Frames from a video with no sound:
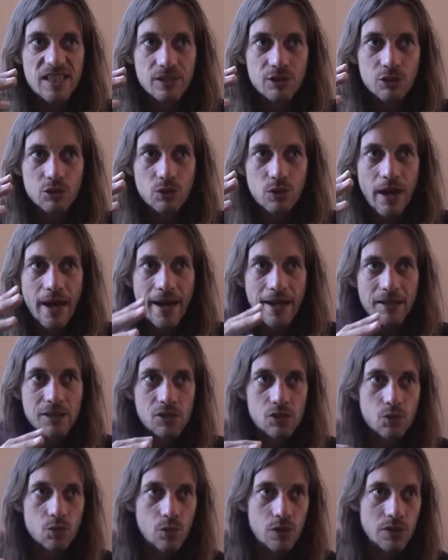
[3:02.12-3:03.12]

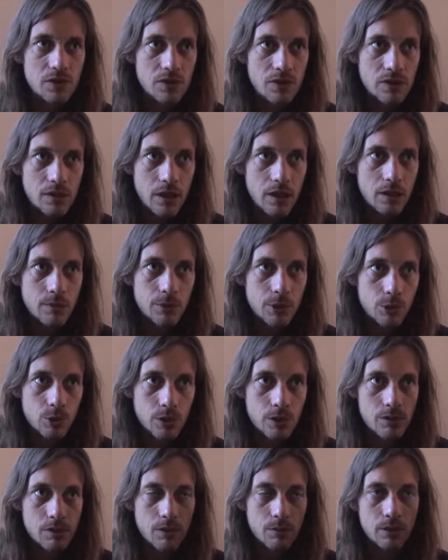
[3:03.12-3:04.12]
interacts with
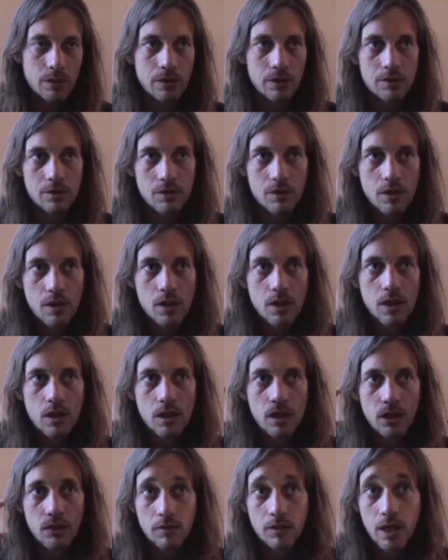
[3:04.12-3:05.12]
sustainability is something that's
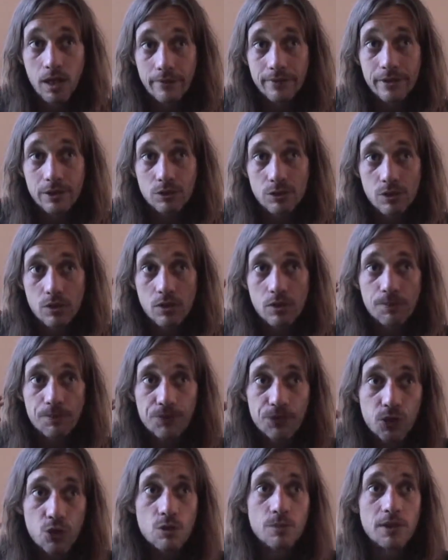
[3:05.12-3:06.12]
of a lot of interest
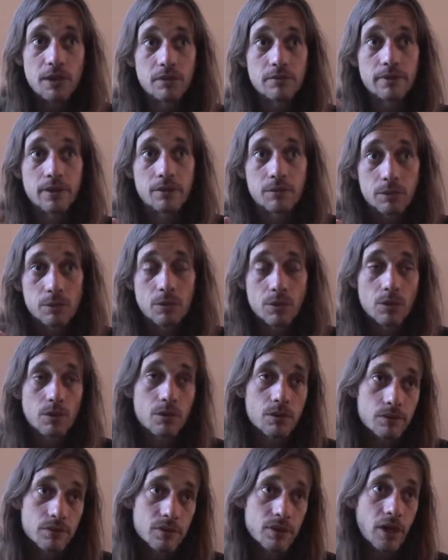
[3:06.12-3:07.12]
to me. In fact, we wrote a
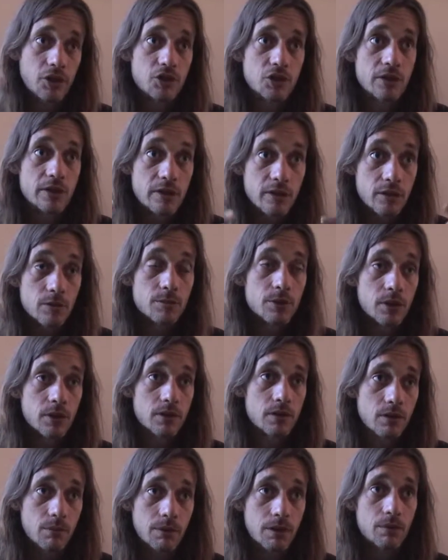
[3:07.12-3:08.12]
whole section in our book,
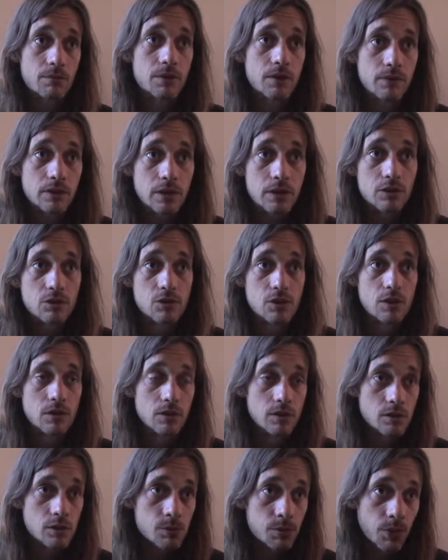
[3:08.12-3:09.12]
and something I'm definitely
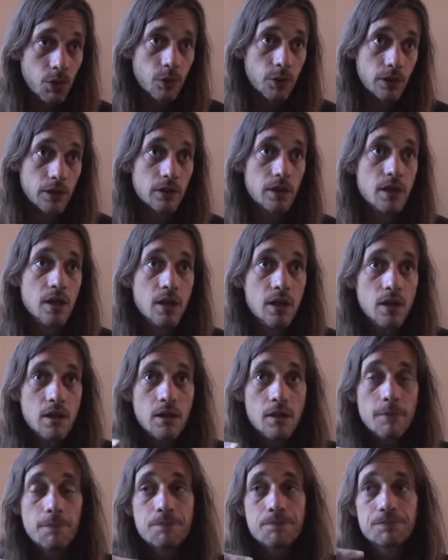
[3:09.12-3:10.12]
interested in exploring,
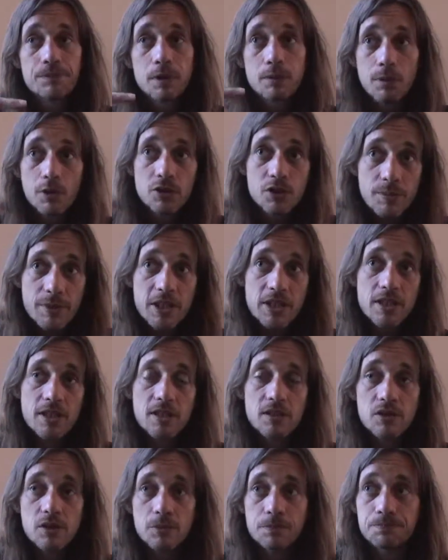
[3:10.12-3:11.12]
mostly
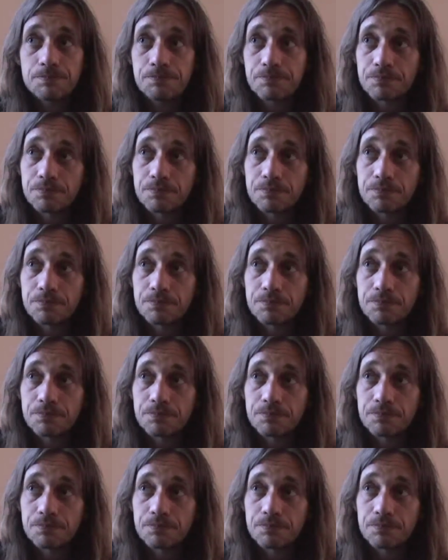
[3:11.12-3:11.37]
because